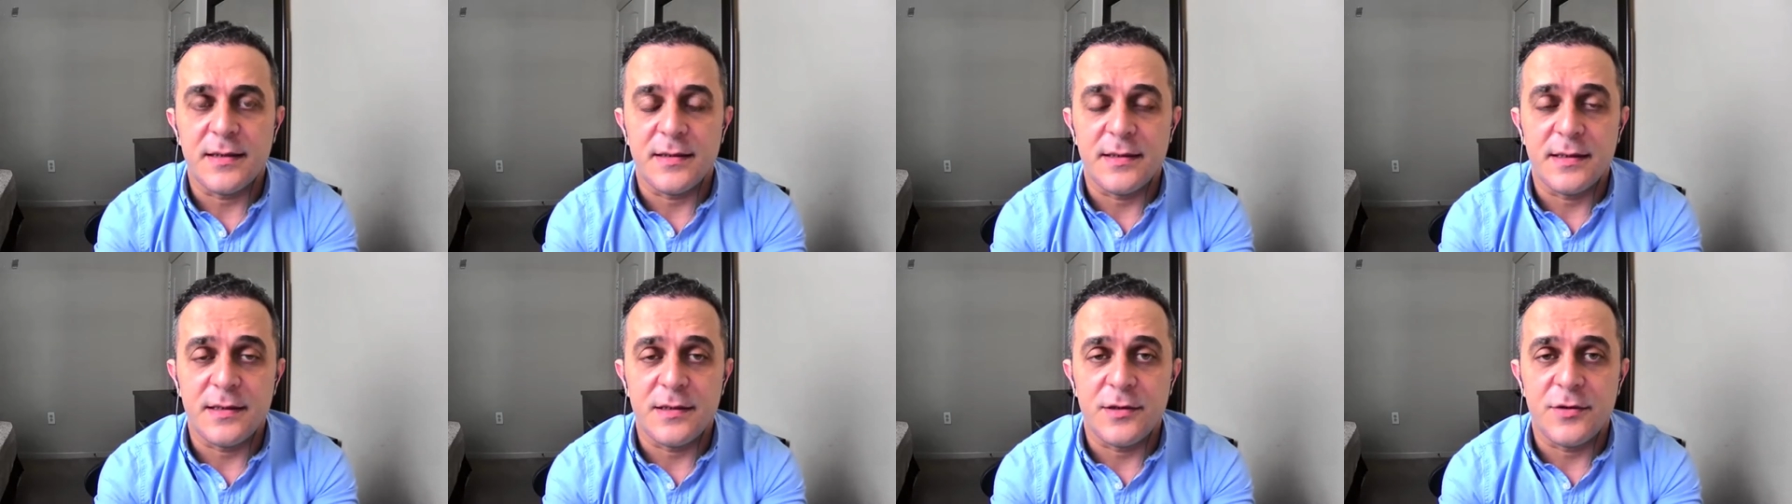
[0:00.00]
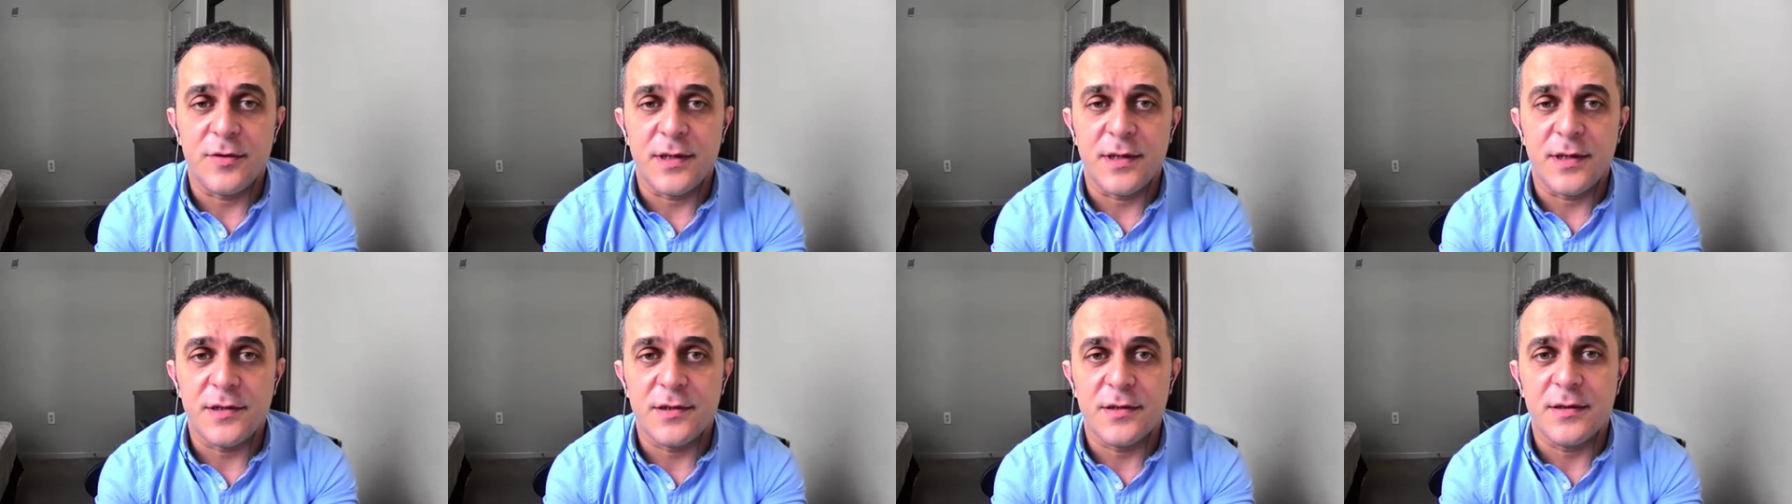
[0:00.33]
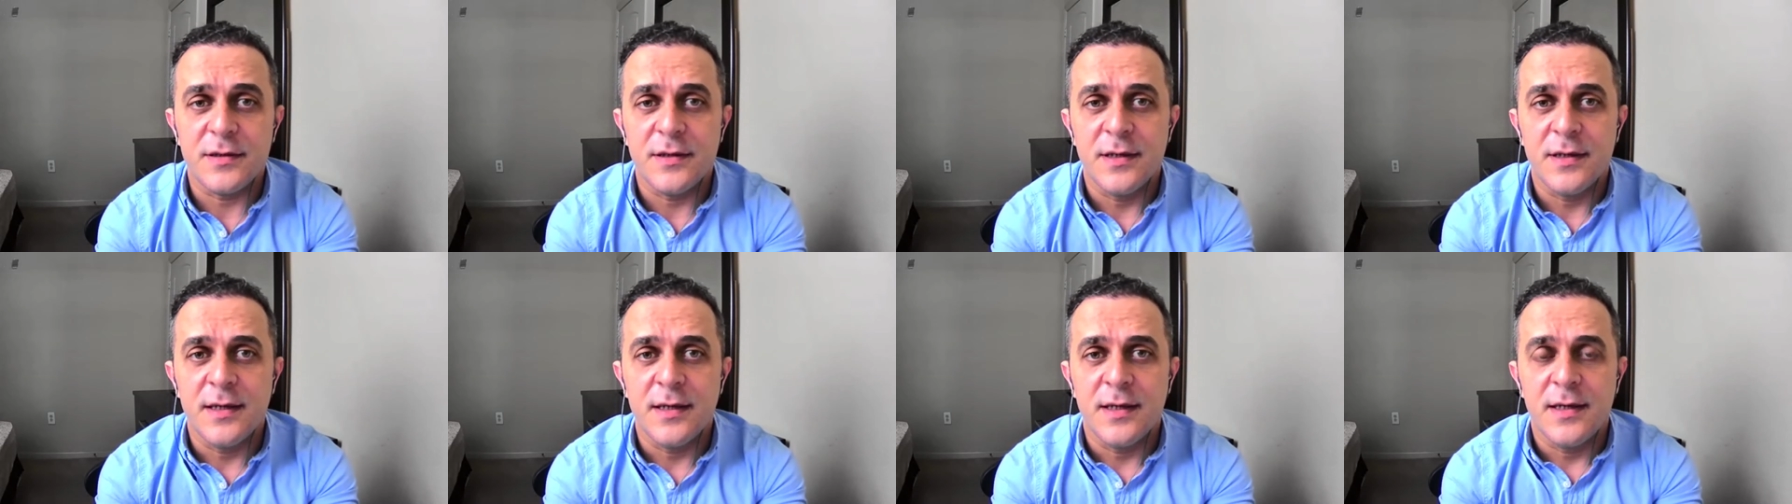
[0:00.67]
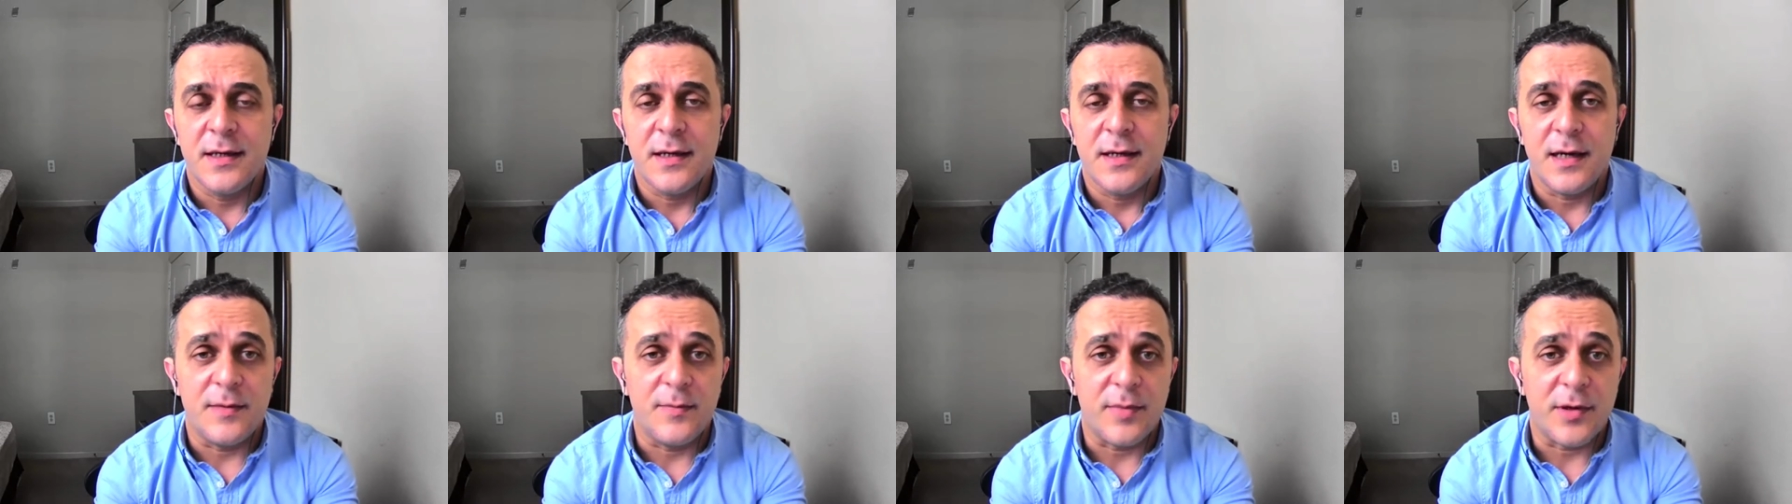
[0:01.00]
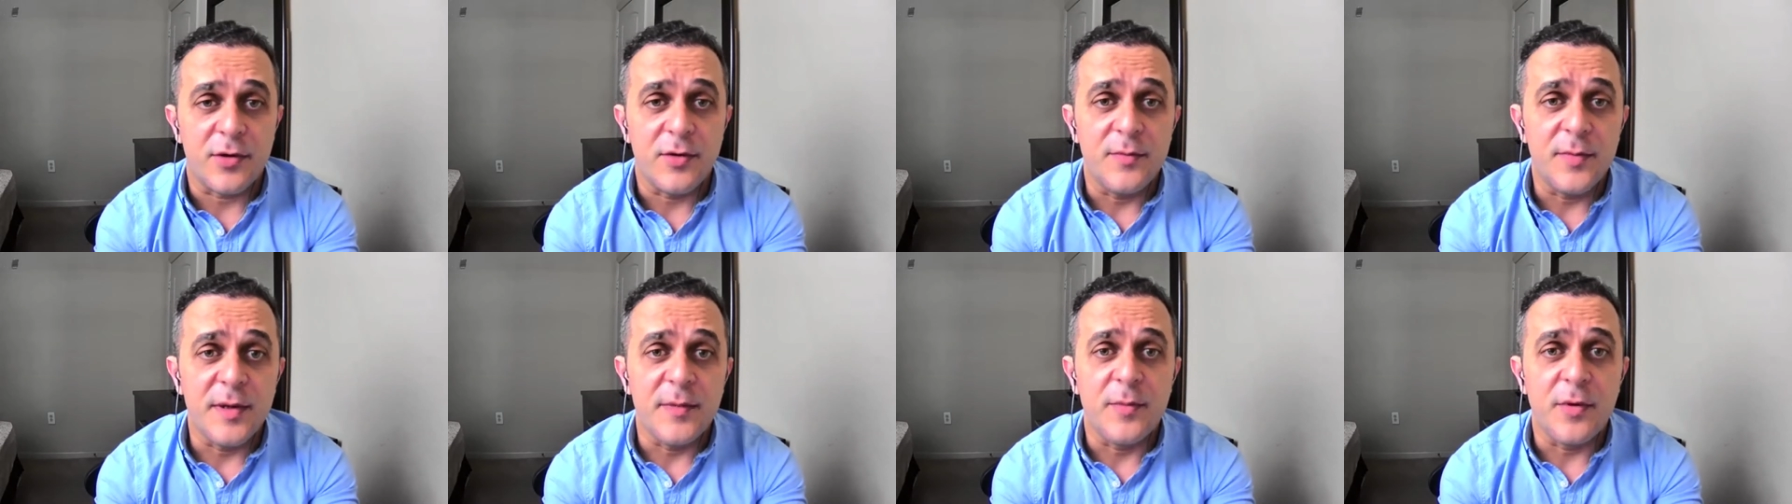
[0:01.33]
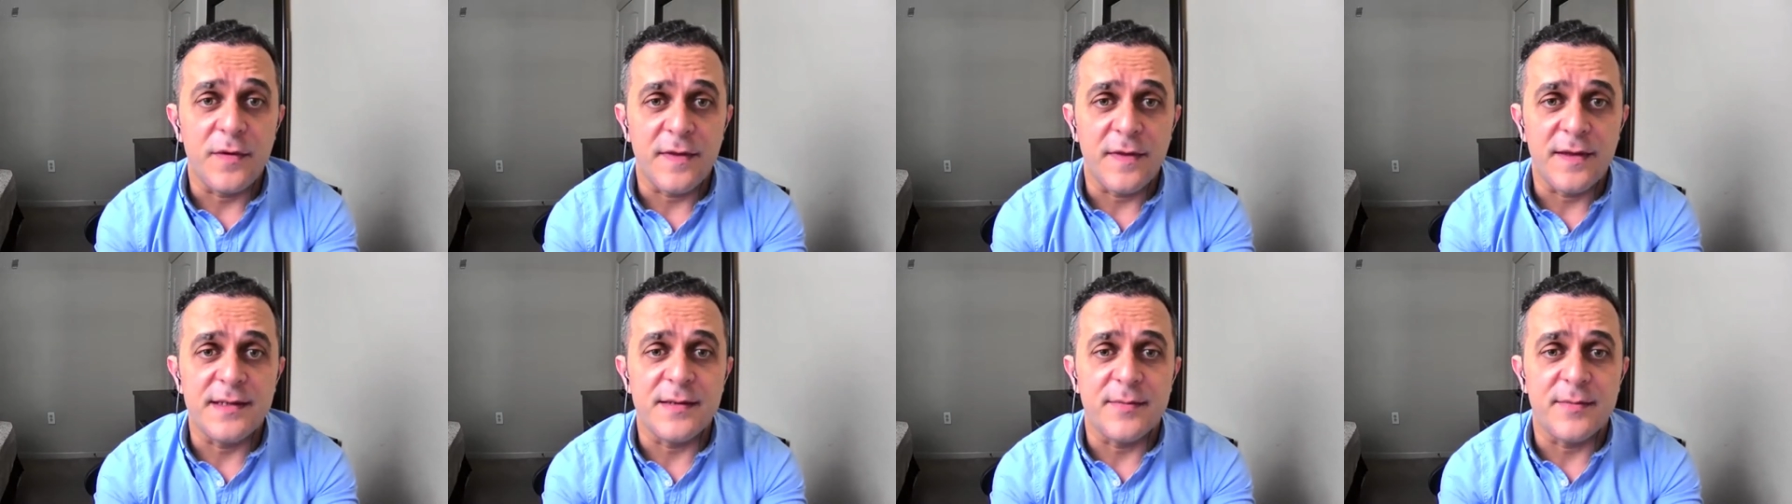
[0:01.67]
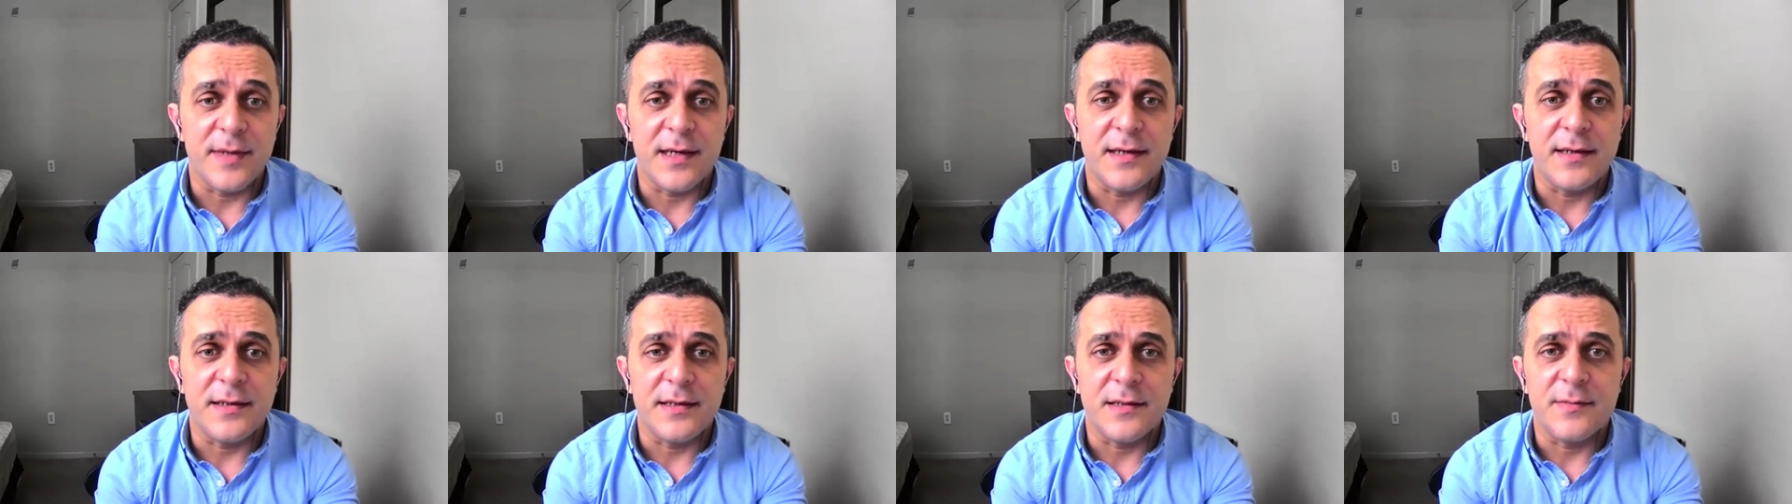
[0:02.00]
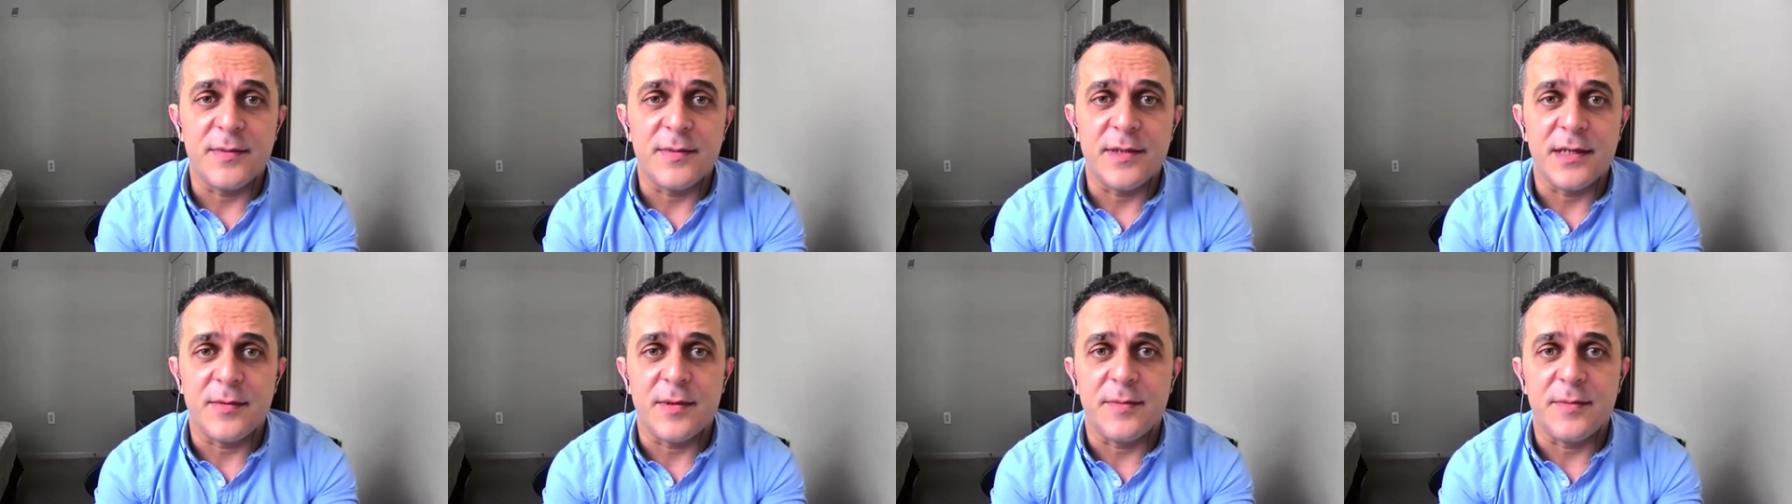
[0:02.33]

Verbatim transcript: situation, empowering people with disabilities became